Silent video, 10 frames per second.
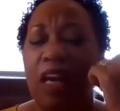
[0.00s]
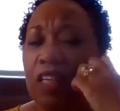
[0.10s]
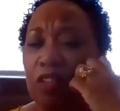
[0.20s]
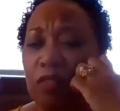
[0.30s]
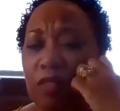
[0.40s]

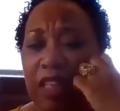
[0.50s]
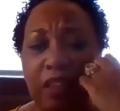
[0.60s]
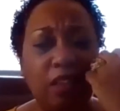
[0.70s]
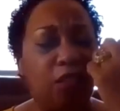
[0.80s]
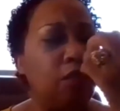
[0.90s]
I don't like
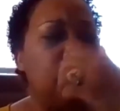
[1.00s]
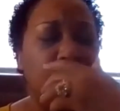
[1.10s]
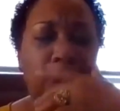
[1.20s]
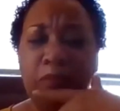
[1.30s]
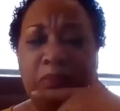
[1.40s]
that. Oh,
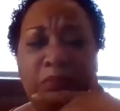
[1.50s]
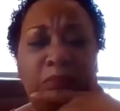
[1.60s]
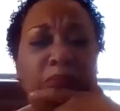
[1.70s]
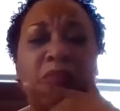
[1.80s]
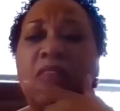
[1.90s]

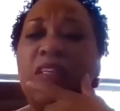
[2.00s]
mm-mm.